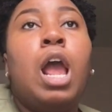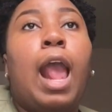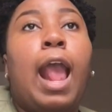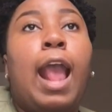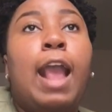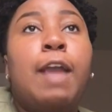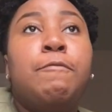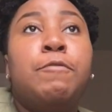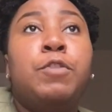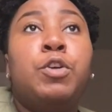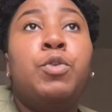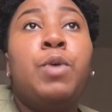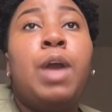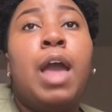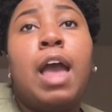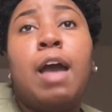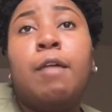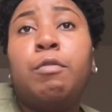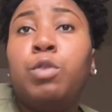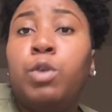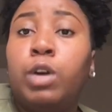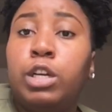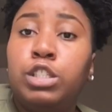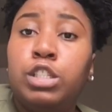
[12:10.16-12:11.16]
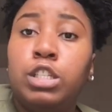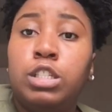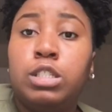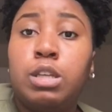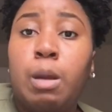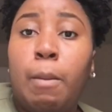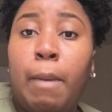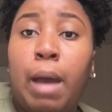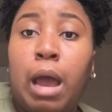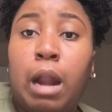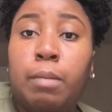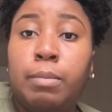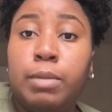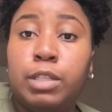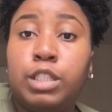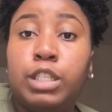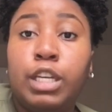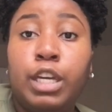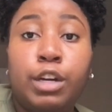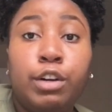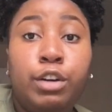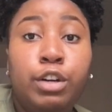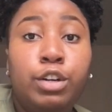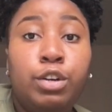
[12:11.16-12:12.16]
if you have questions about a
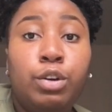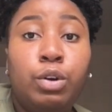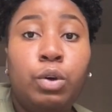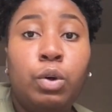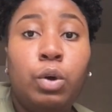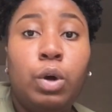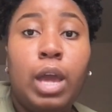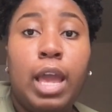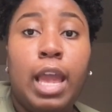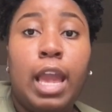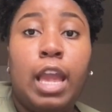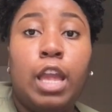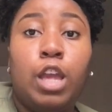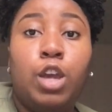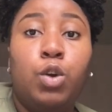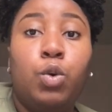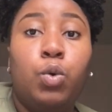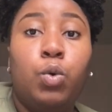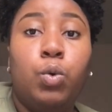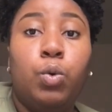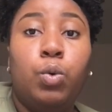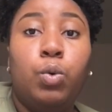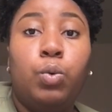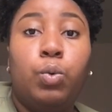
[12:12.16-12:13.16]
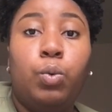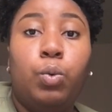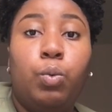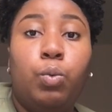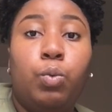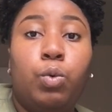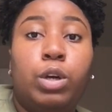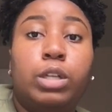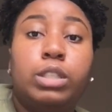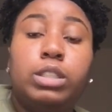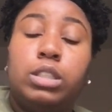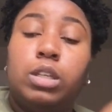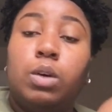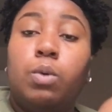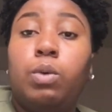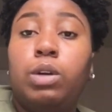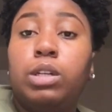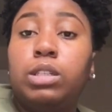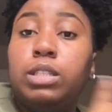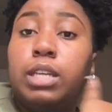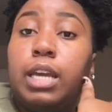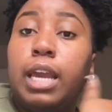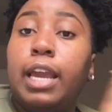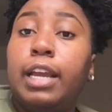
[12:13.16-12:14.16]
material and you want
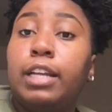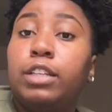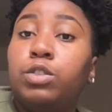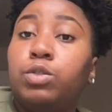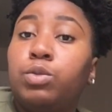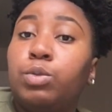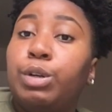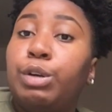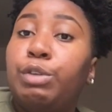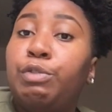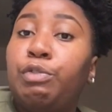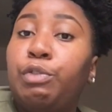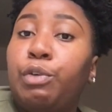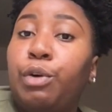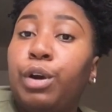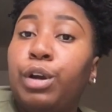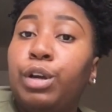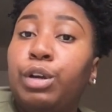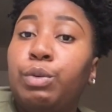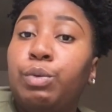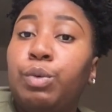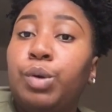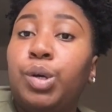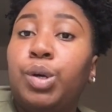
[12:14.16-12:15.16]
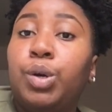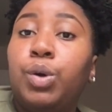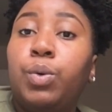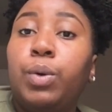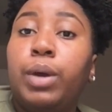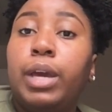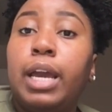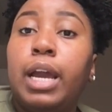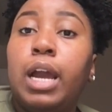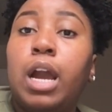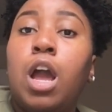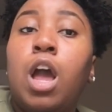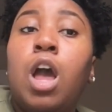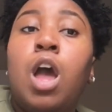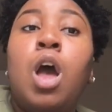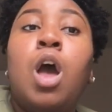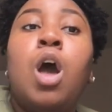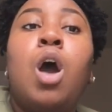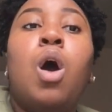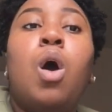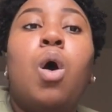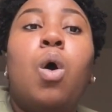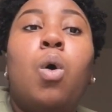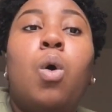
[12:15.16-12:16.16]
someone to answer it for you real quick,
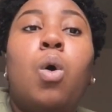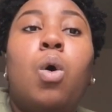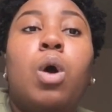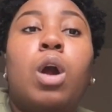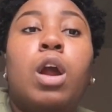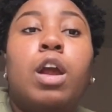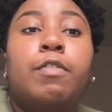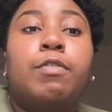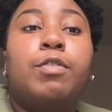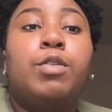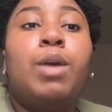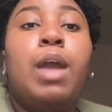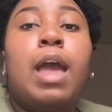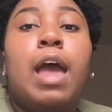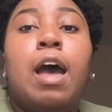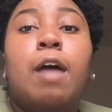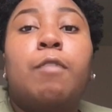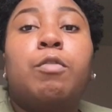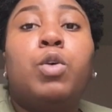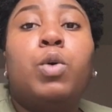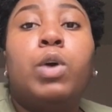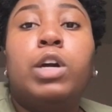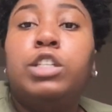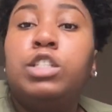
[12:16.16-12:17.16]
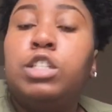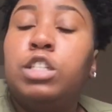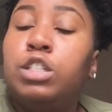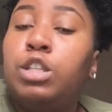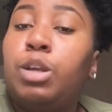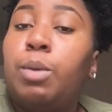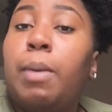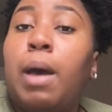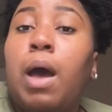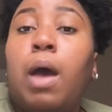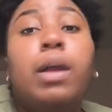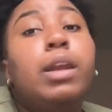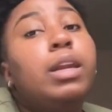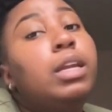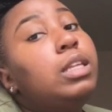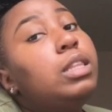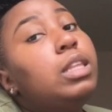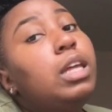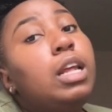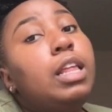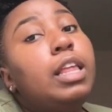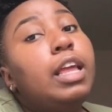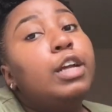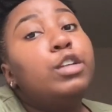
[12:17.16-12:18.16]
or if you have questions about
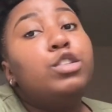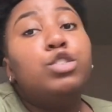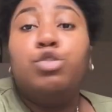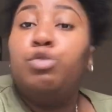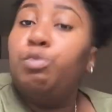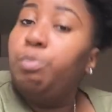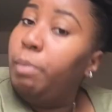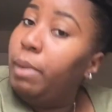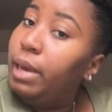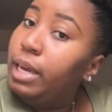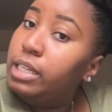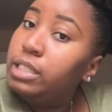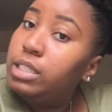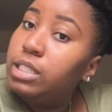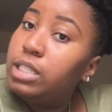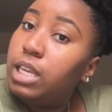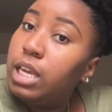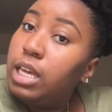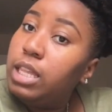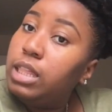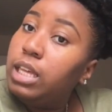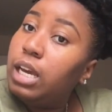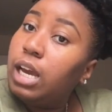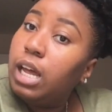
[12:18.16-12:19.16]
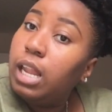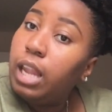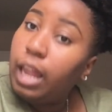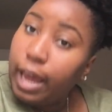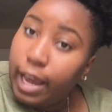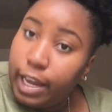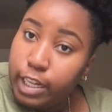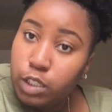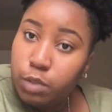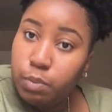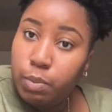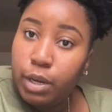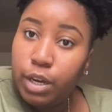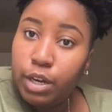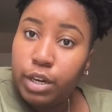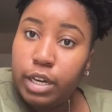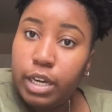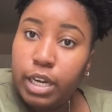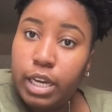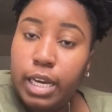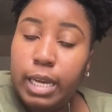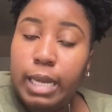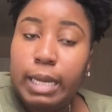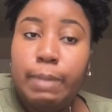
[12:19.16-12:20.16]
anything that you missed in the class
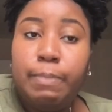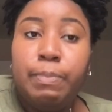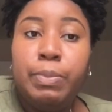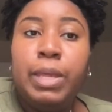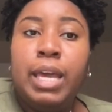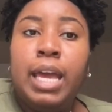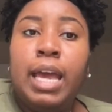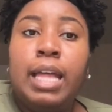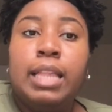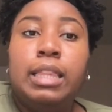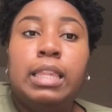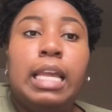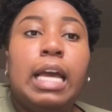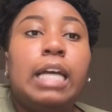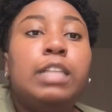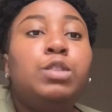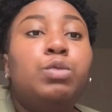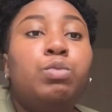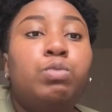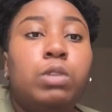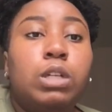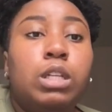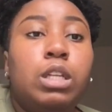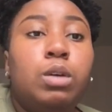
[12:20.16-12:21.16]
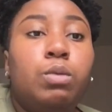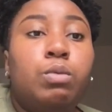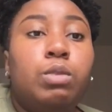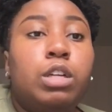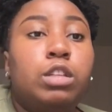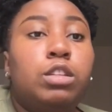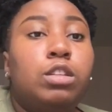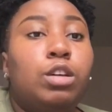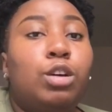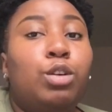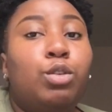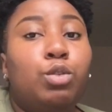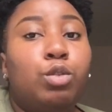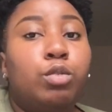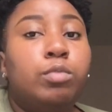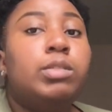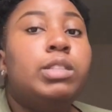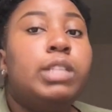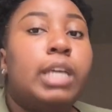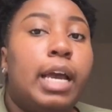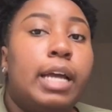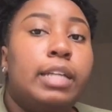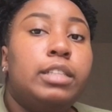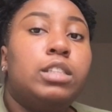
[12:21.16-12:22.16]
period. That's really what the group
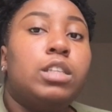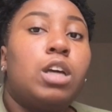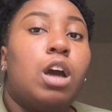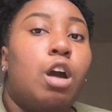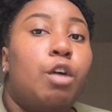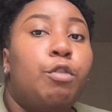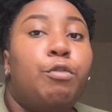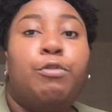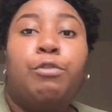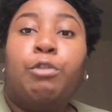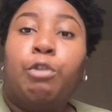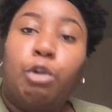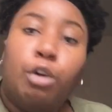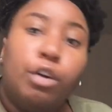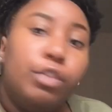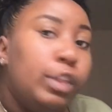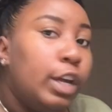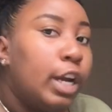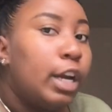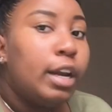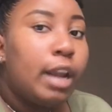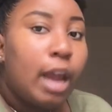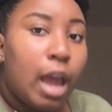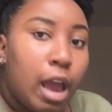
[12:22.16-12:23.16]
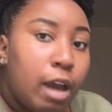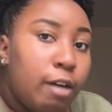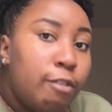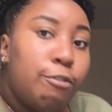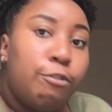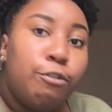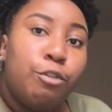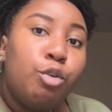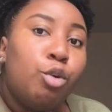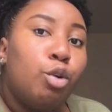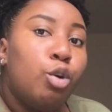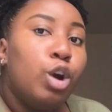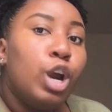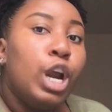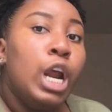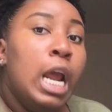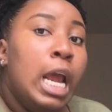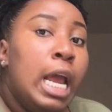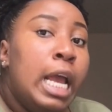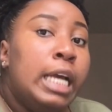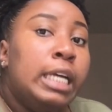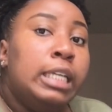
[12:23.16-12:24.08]
chats are for. They're not for